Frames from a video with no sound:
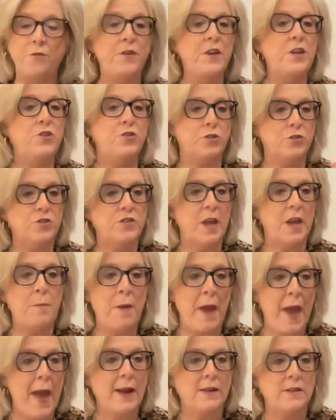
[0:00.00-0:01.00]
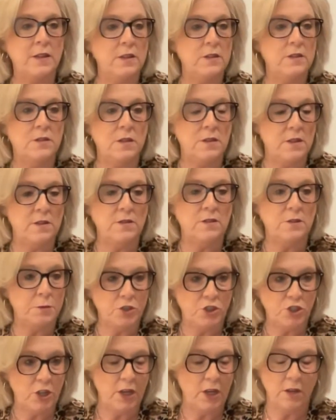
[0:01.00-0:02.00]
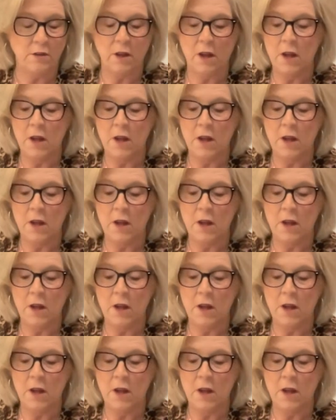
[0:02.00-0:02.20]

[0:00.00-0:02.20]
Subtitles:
features they packed into this machine.